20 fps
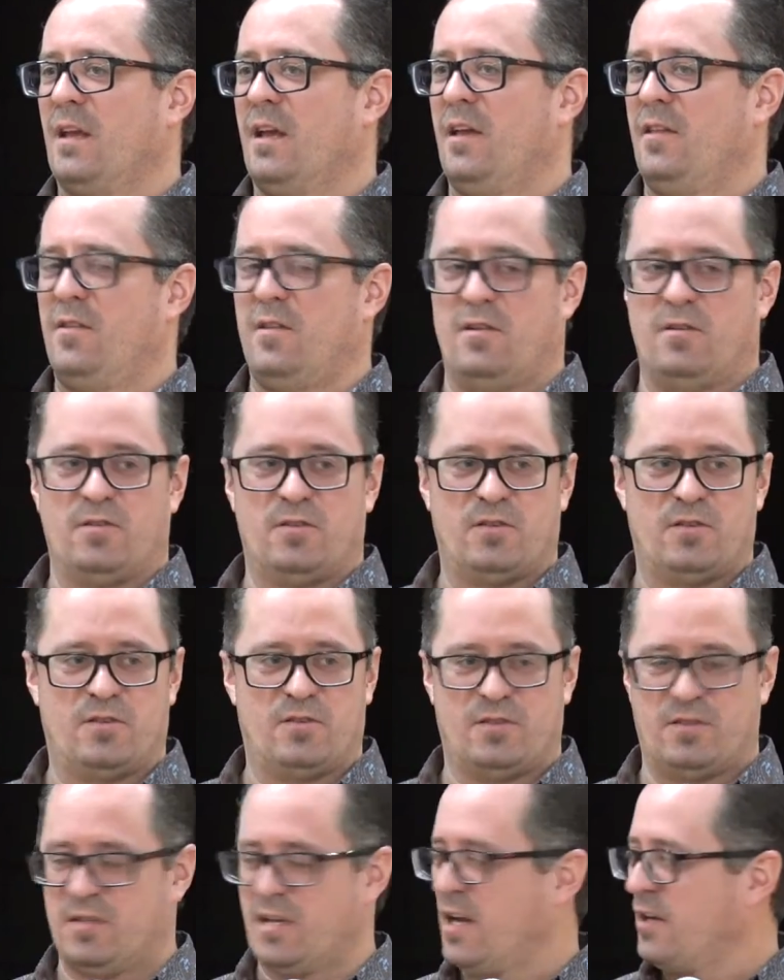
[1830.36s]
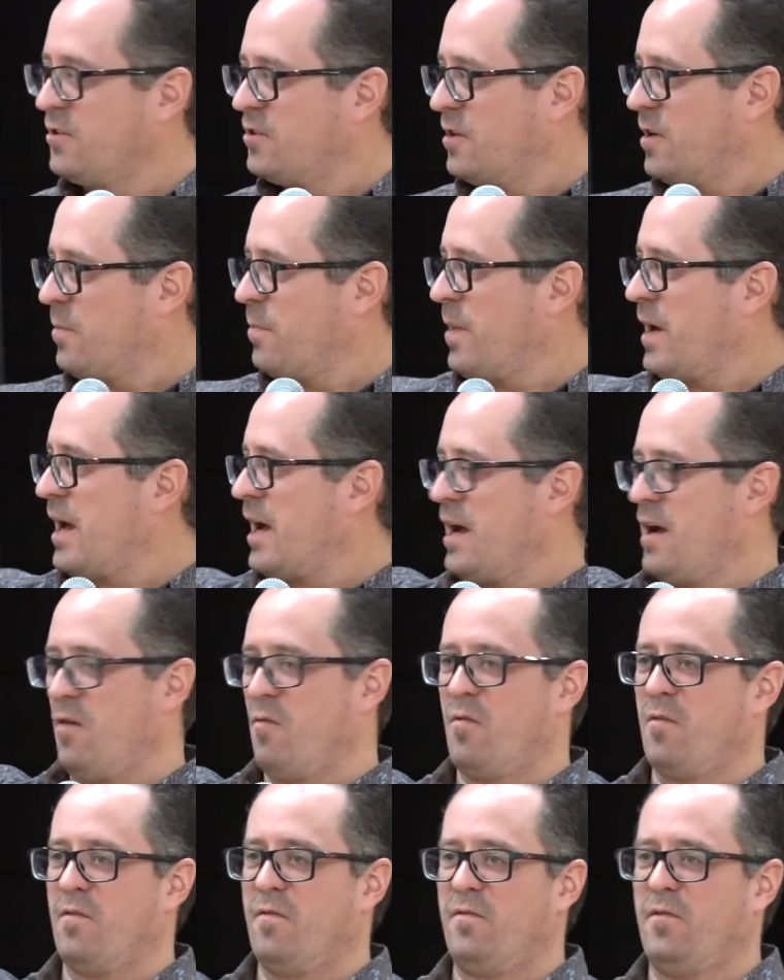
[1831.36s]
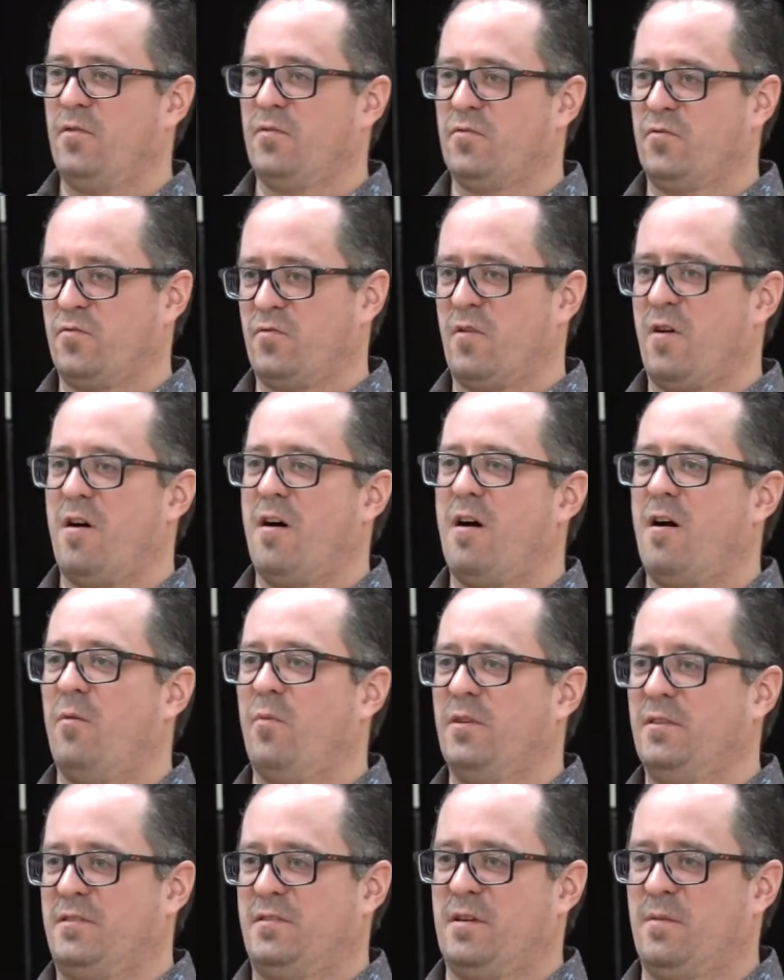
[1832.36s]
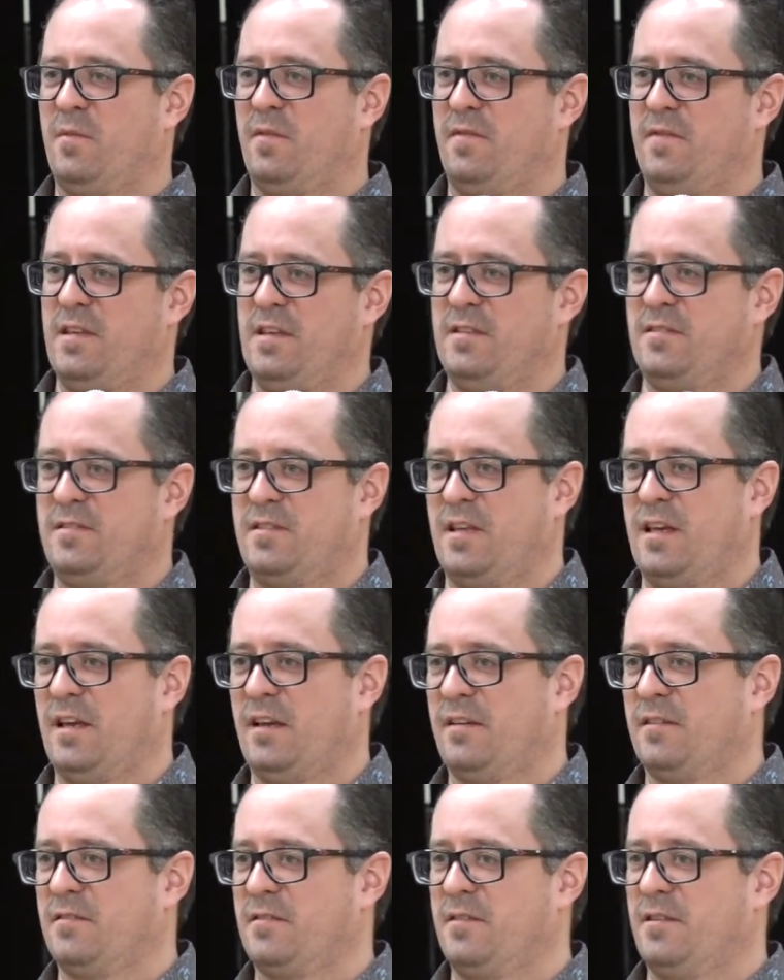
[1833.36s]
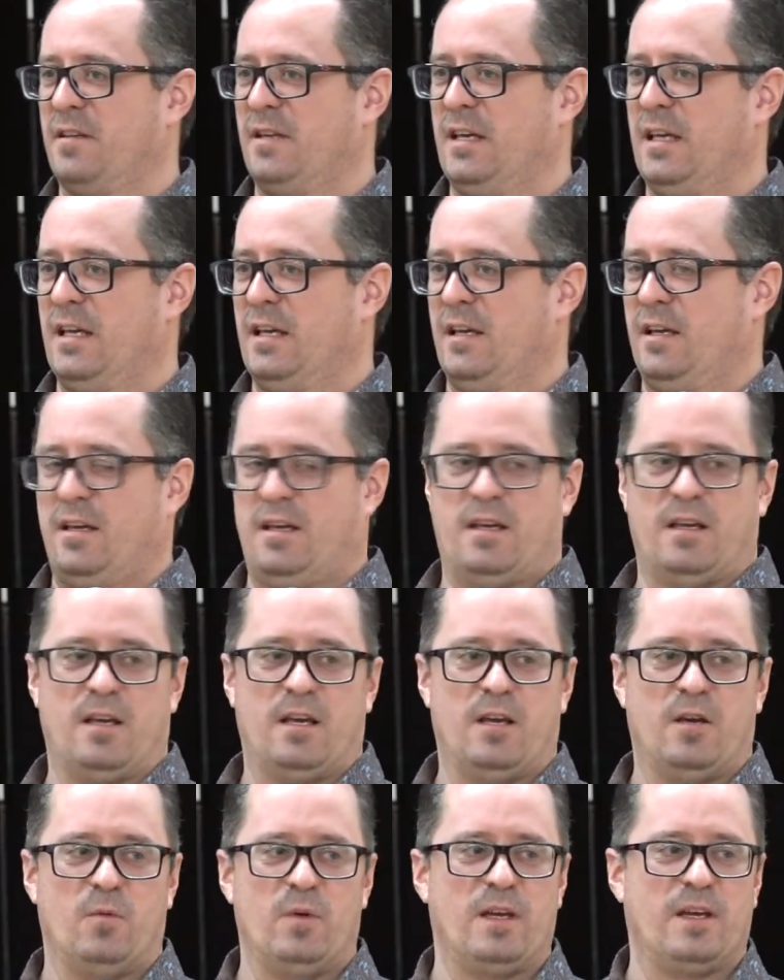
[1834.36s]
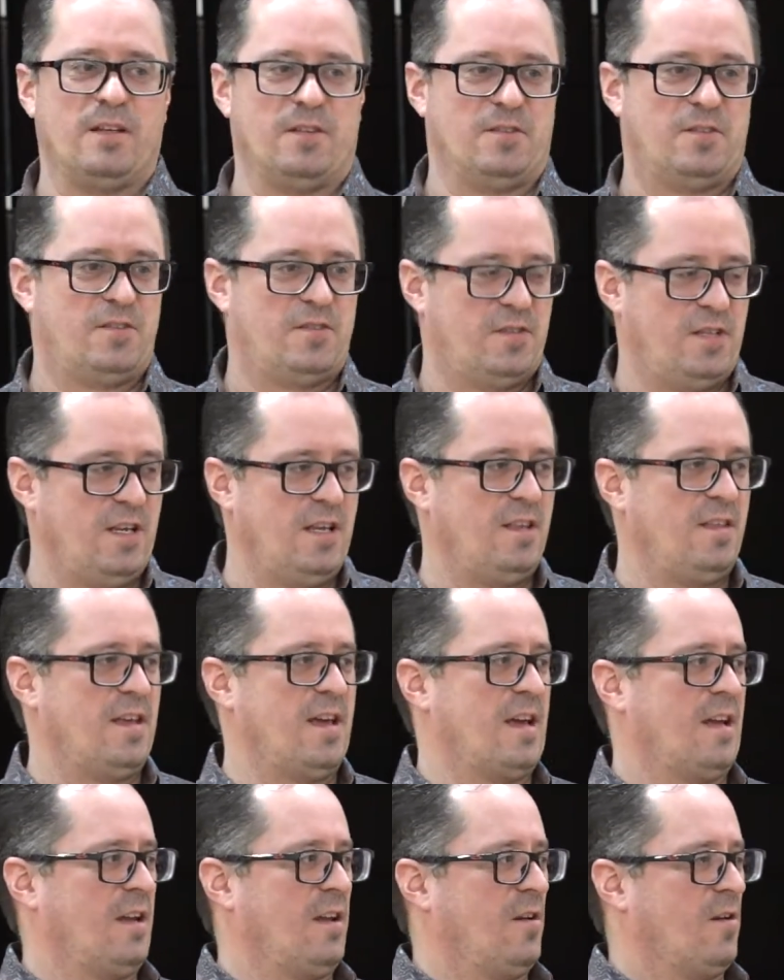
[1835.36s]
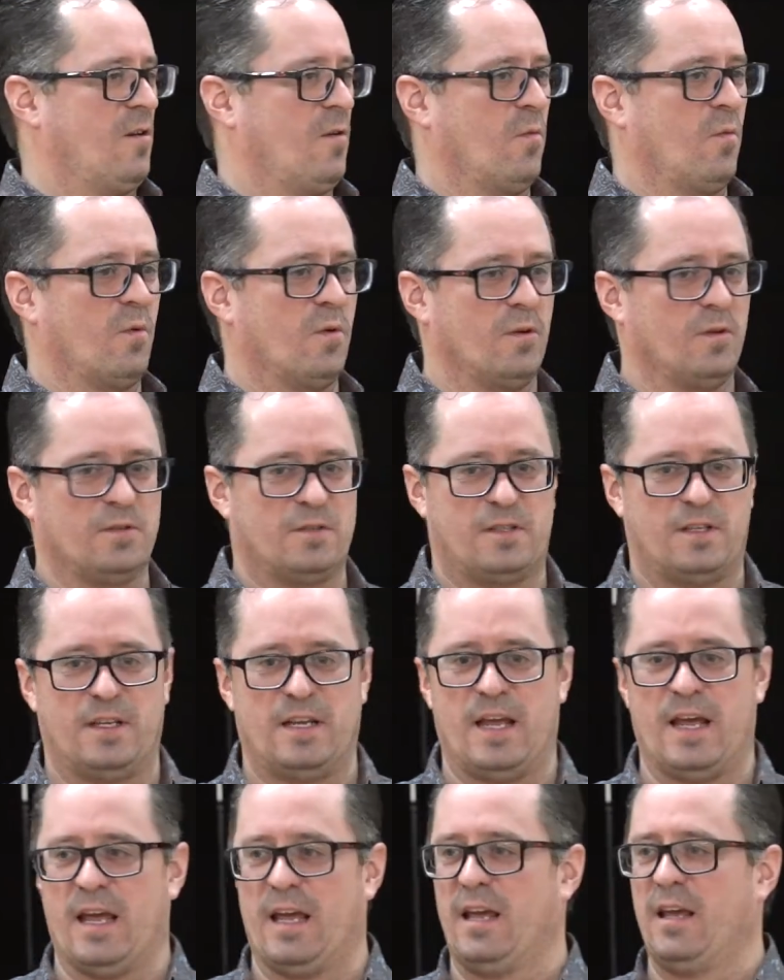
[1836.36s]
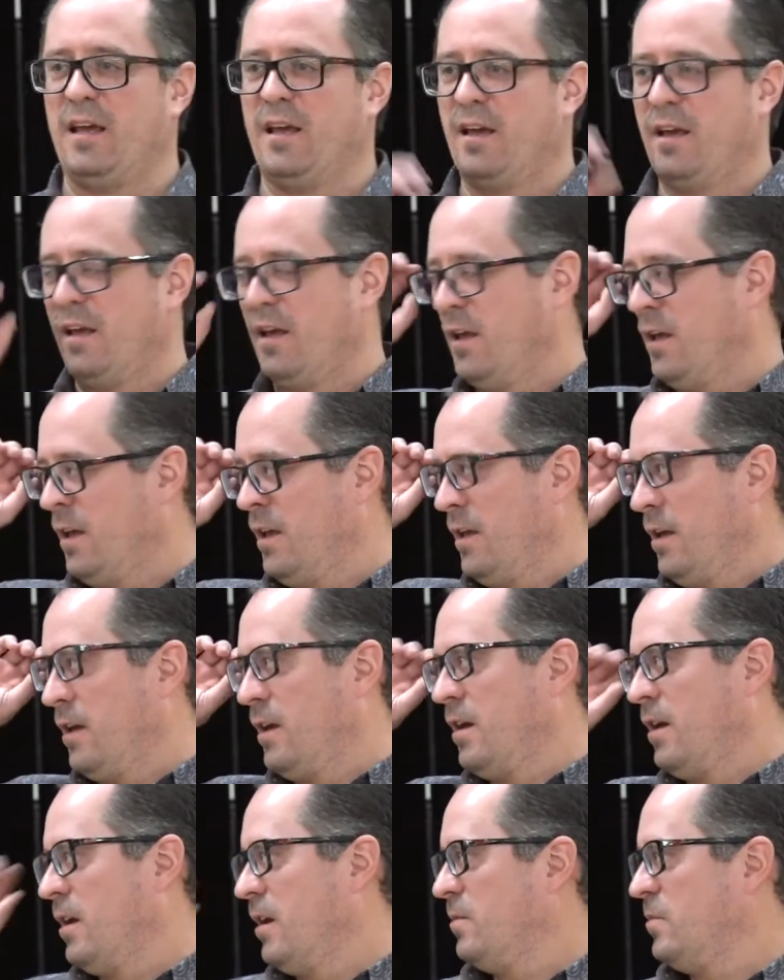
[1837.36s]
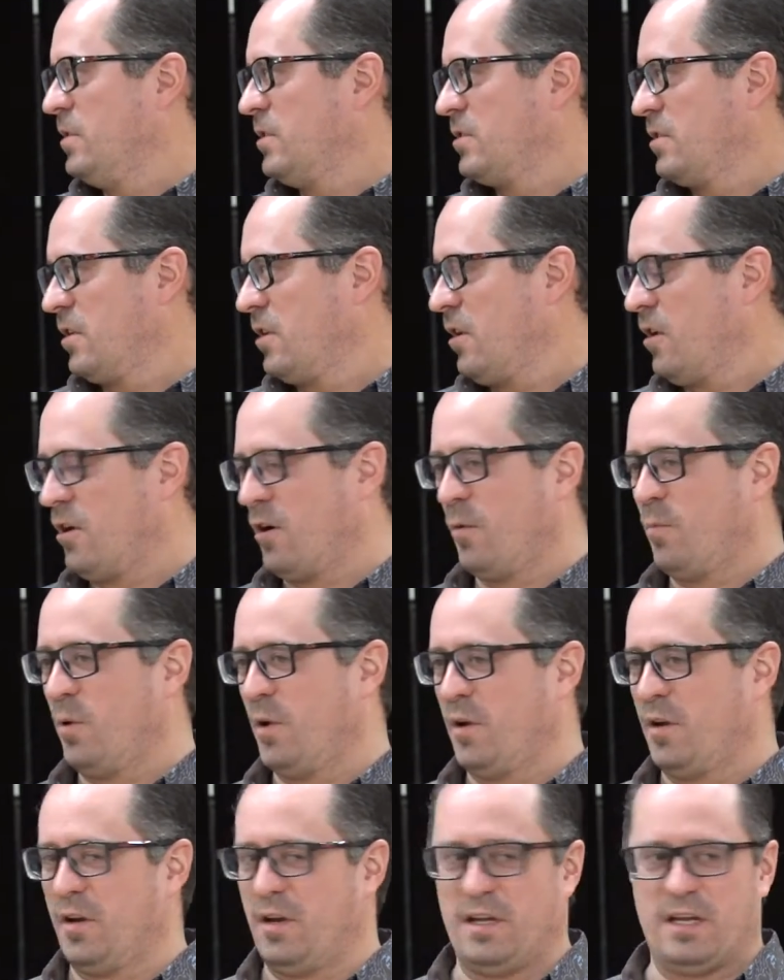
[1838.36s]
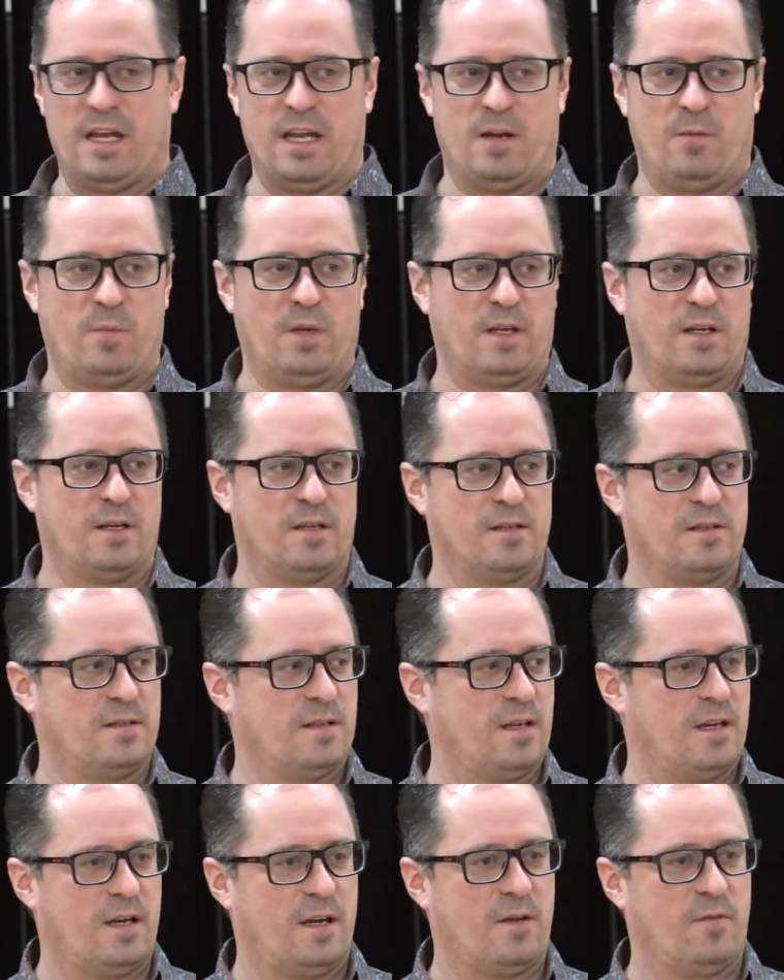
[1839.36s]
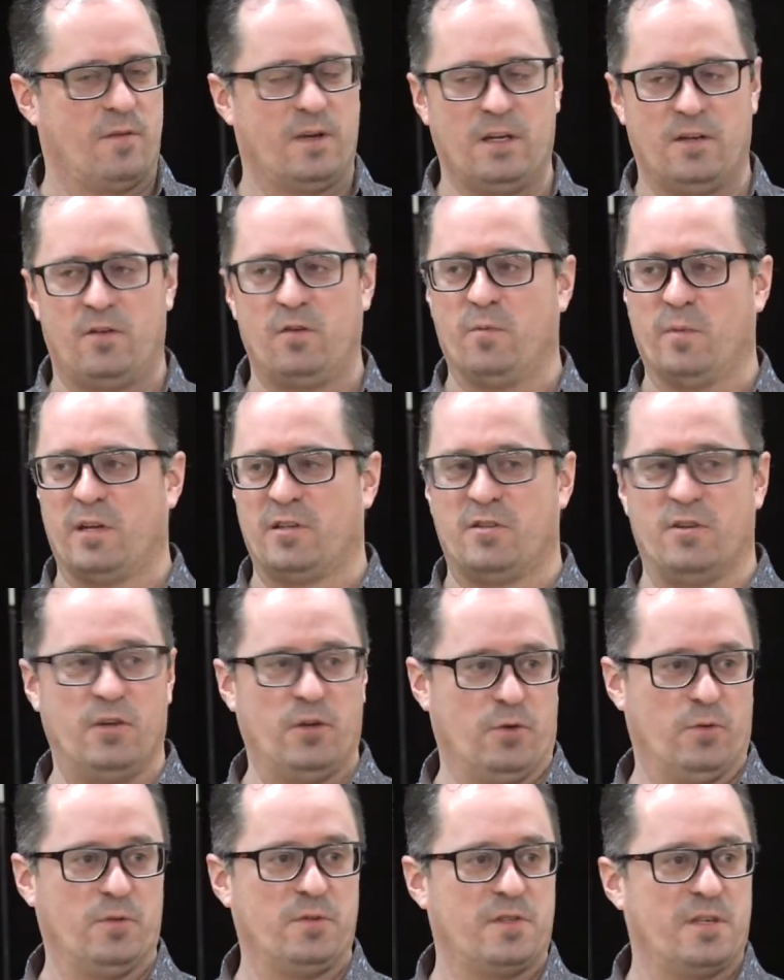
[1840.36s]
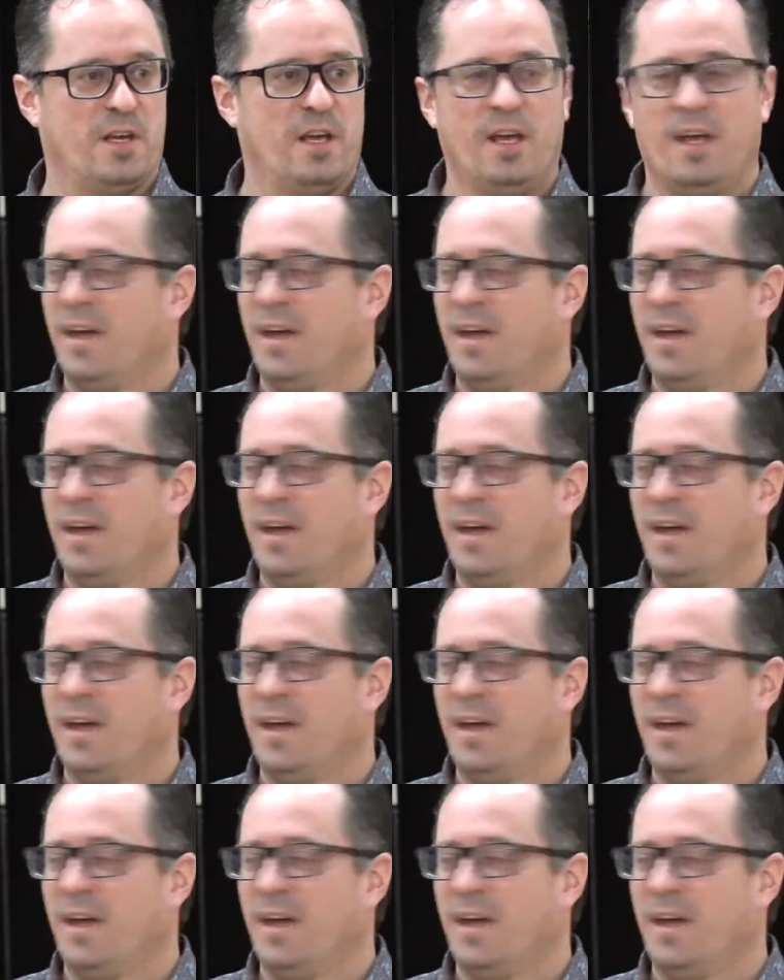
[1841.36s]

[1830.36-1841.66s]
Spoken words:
And there's such a powerful draw with some of these things. We can see that in our world today. I'm just going to harp on it again because I read too much news.